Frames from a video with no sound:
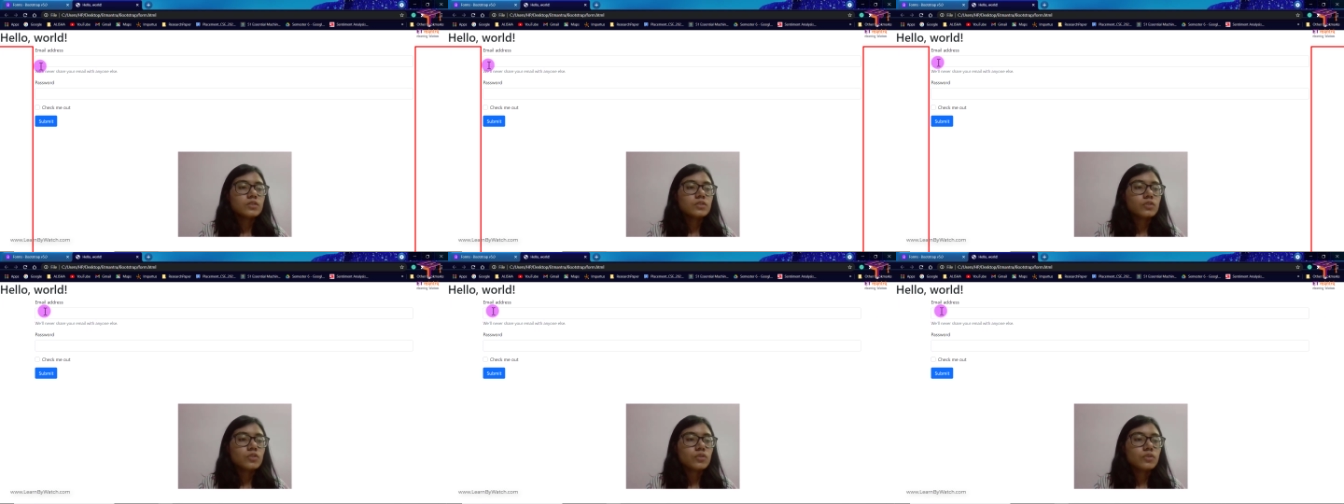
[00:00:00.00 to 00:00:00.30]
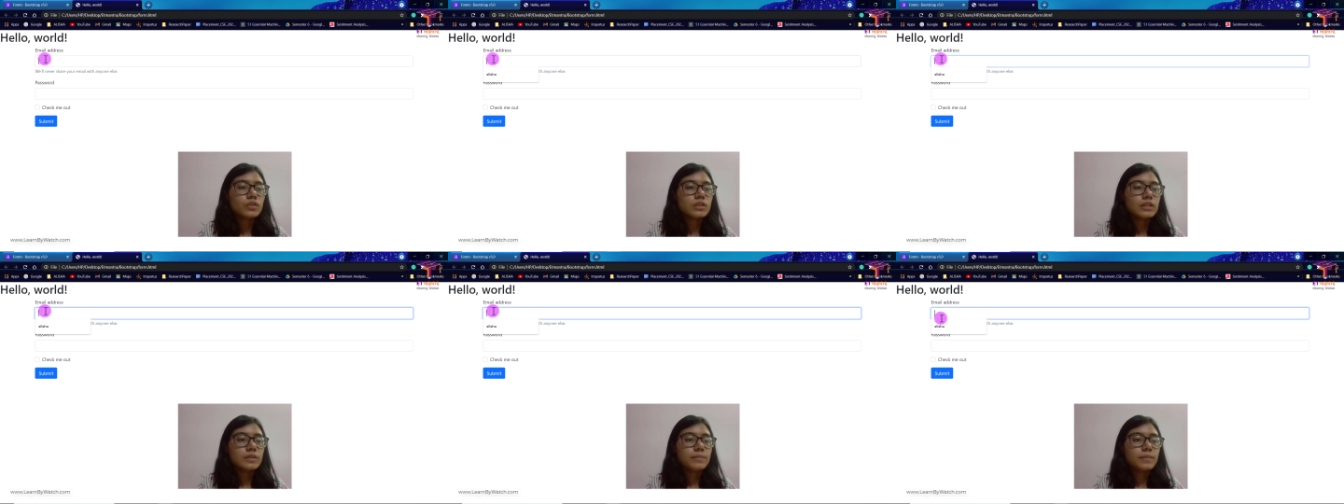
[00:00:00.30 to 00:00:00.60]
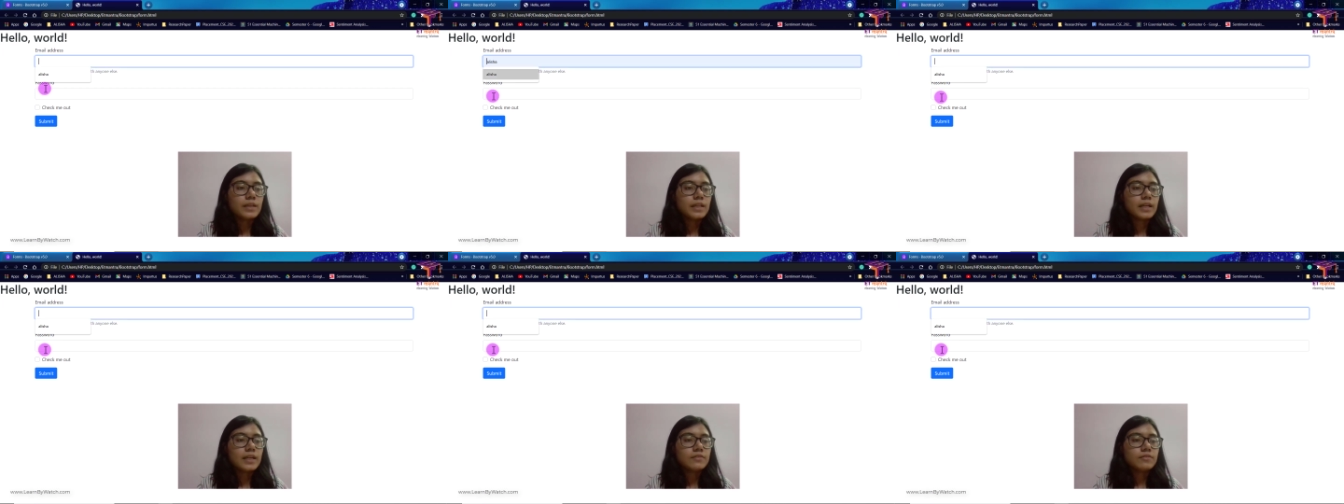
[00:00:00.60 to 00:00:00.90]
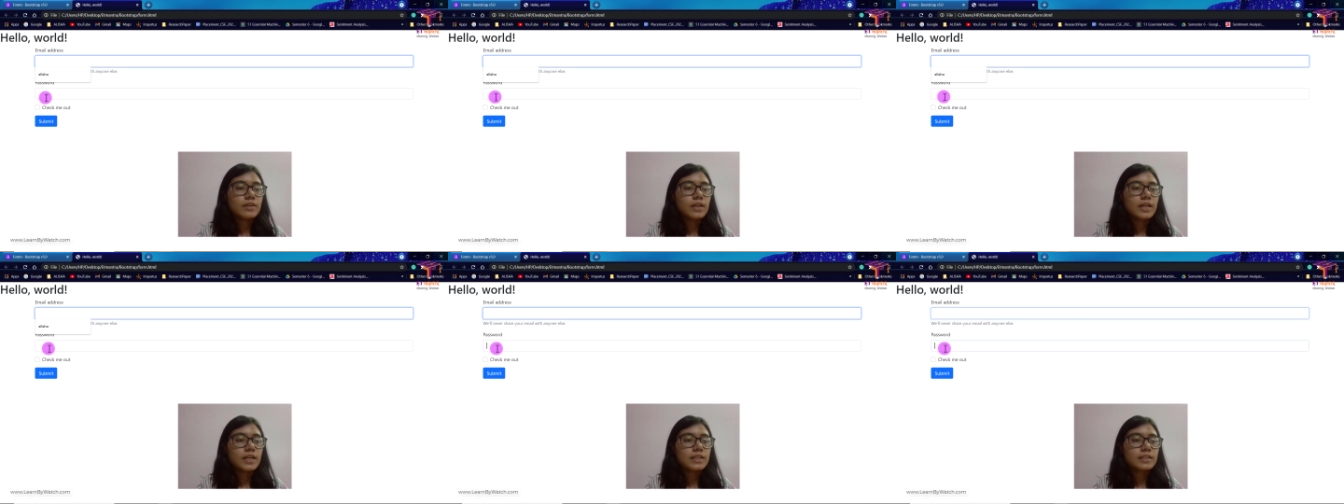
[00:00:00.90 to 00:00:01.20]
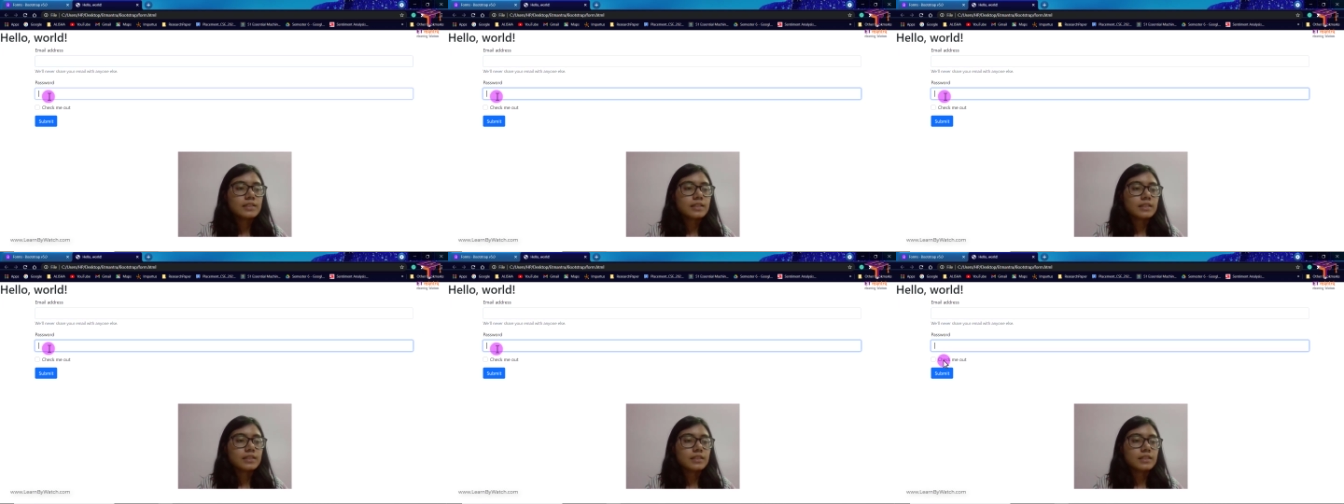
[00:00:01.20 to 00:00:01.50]
So email
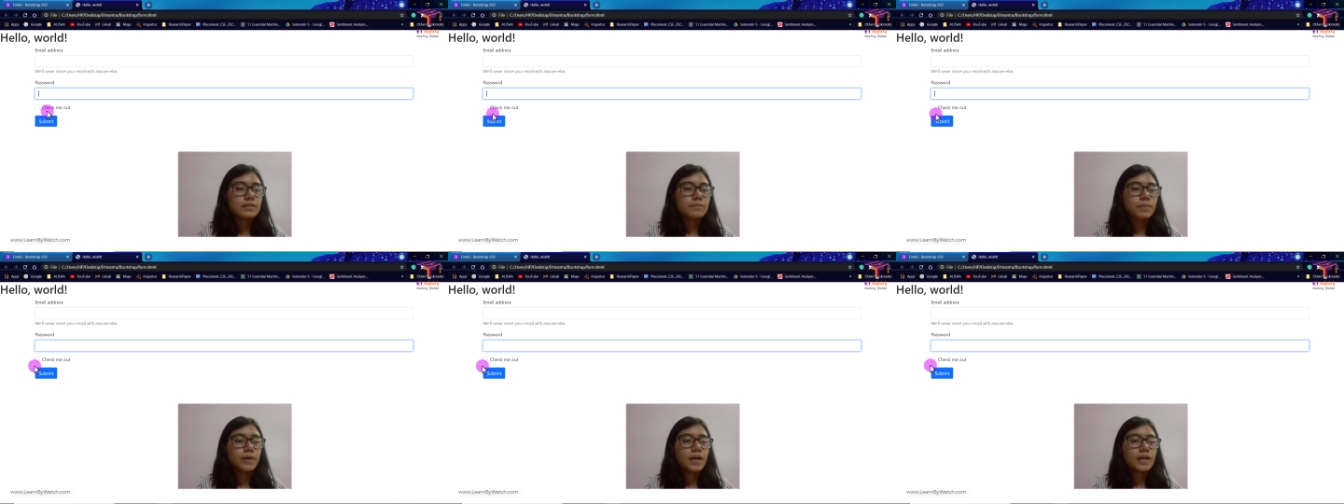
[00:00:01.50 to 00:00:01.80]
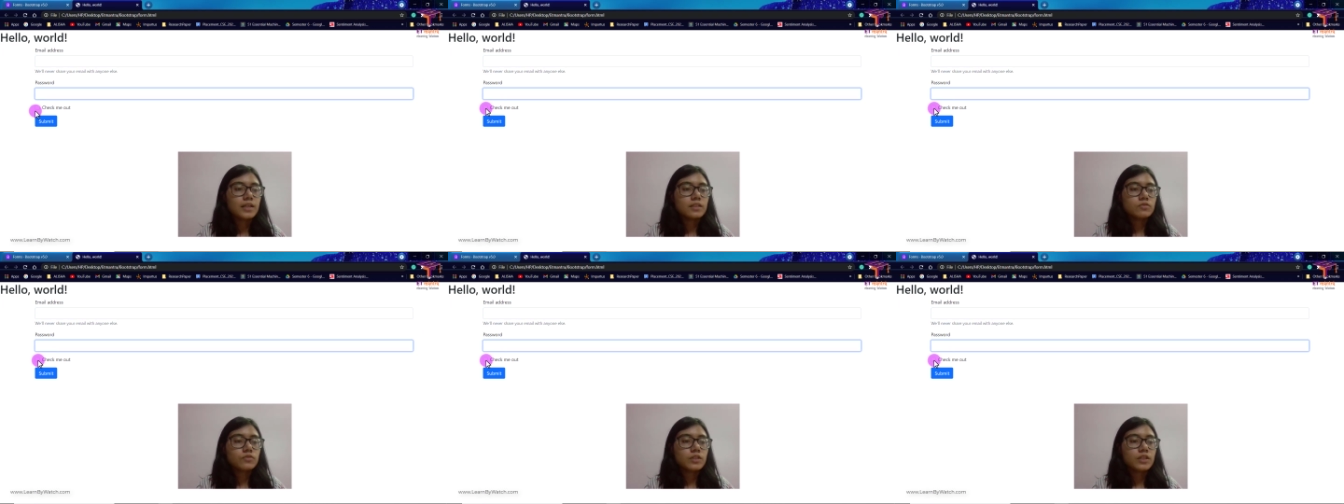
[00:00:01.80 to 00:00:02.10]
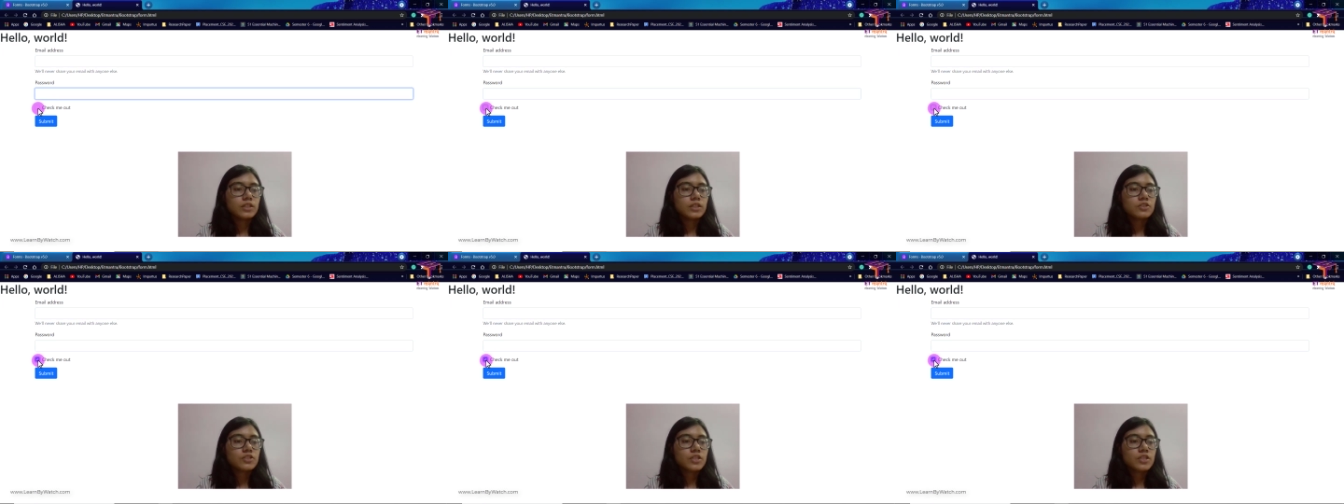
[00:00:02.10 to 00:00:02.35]
address and password,